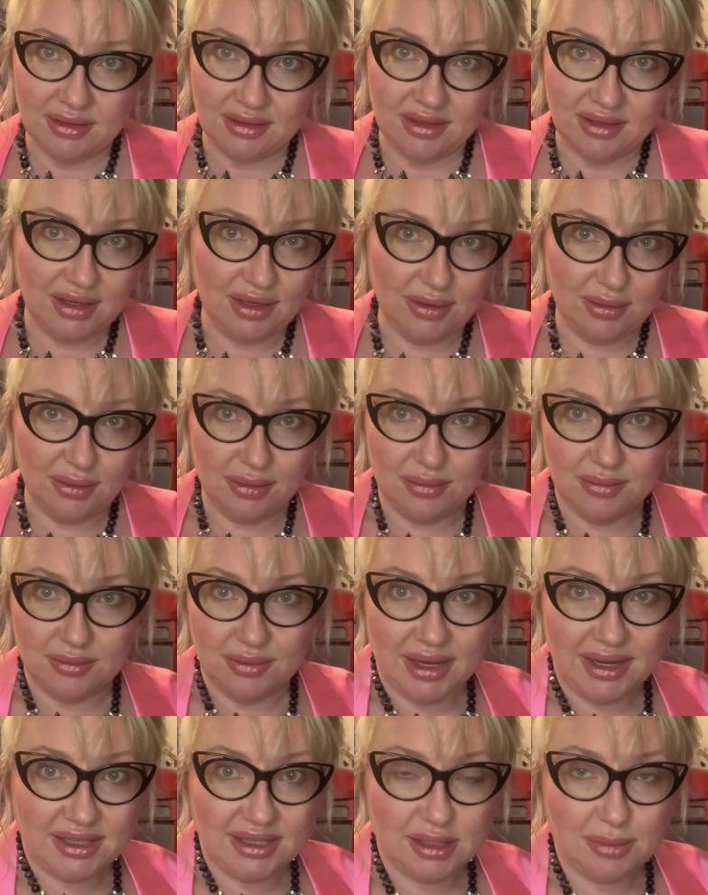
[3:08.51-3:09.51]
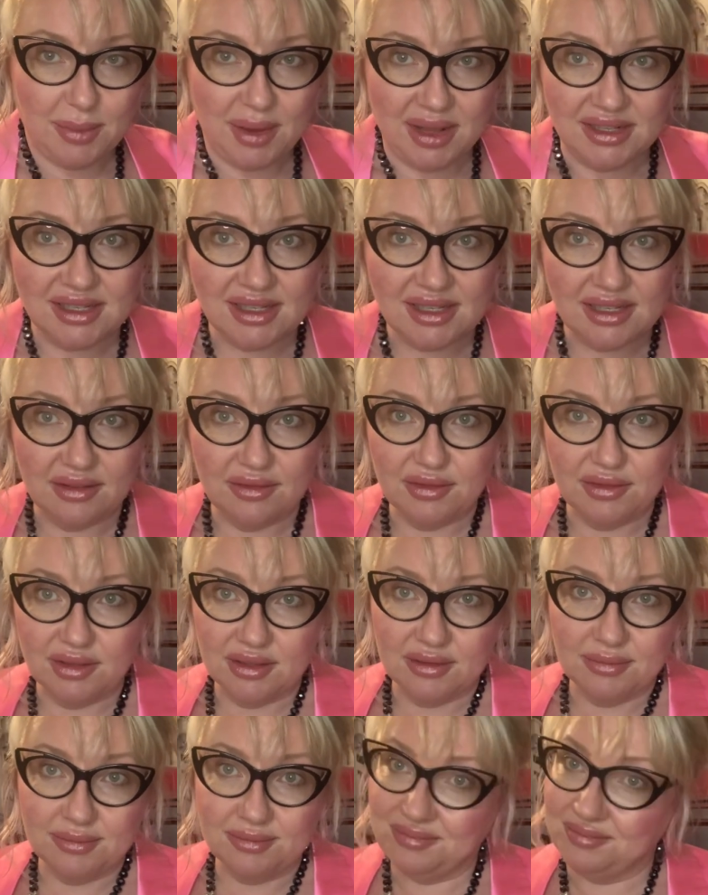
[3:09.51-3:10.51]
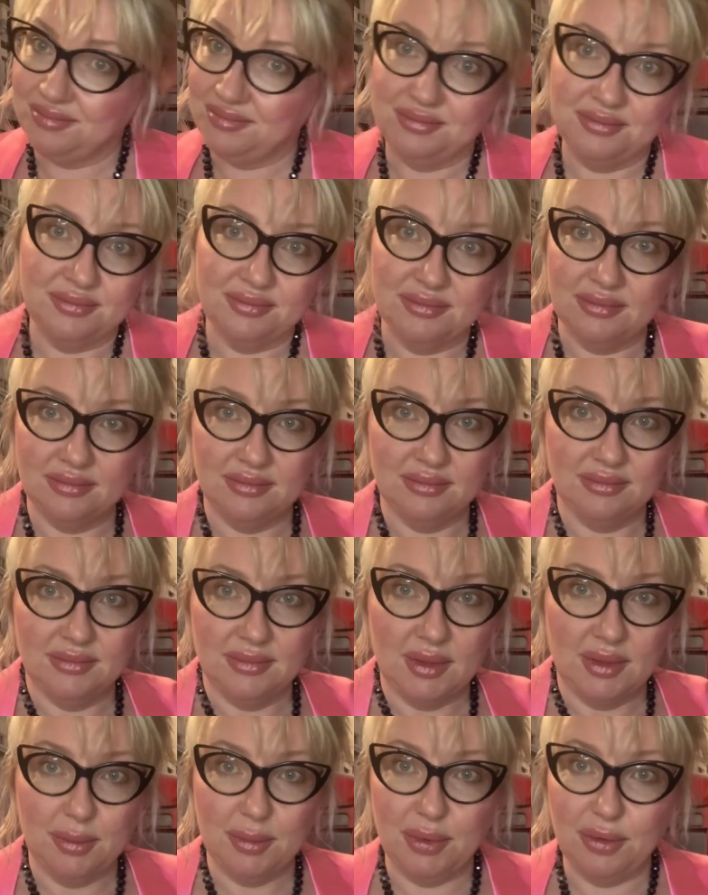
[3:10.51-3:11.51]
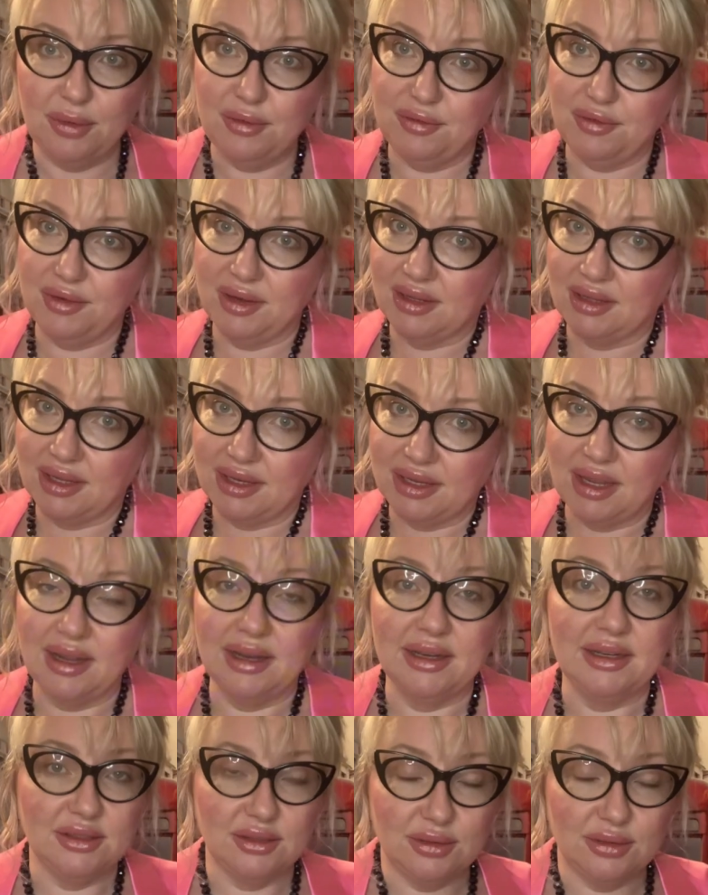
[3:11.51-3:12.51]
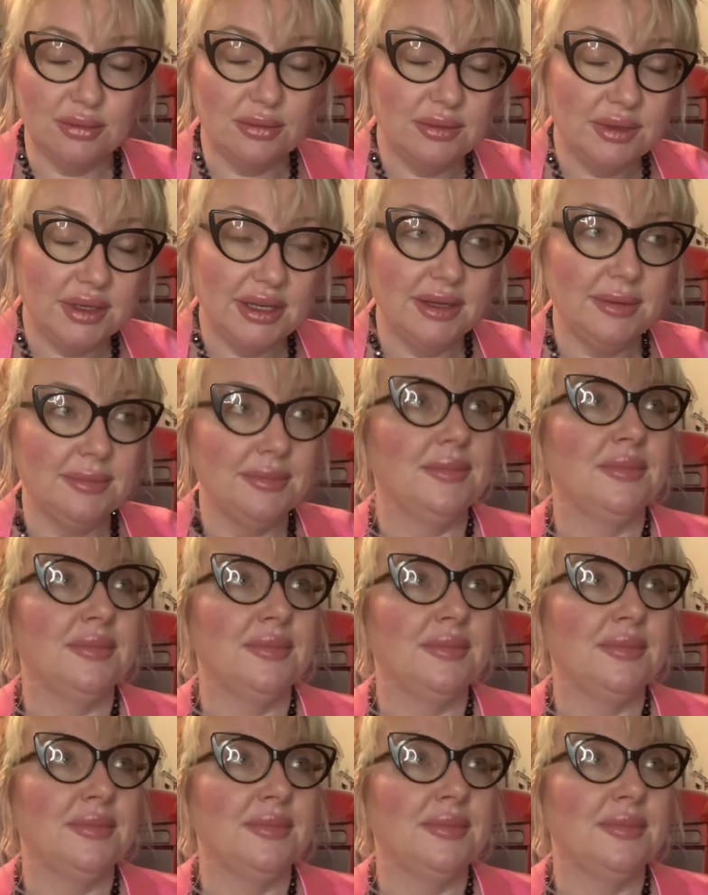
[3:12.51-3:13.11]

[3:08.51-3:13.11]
you know, expensive and perfect like Heidi's jewelry.